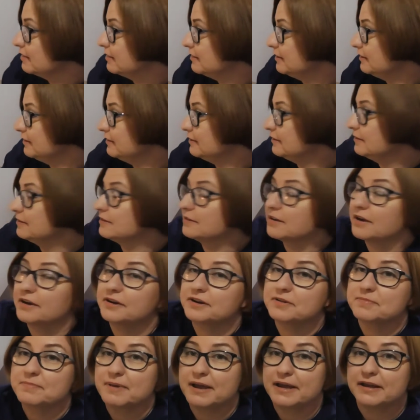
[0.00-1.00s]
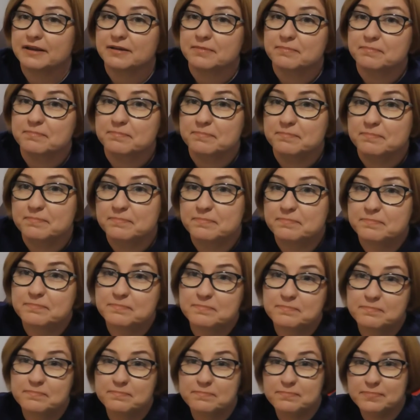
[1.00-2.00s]
This is going to make a
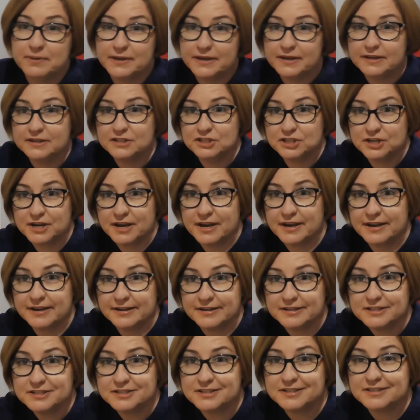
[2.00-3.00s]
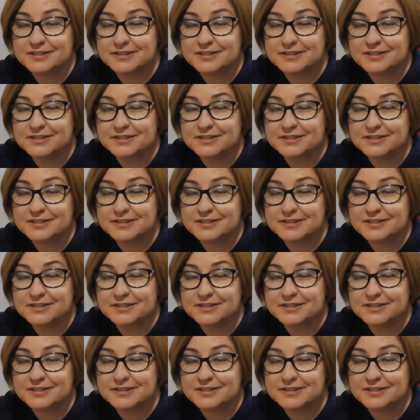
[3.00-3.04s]
big change.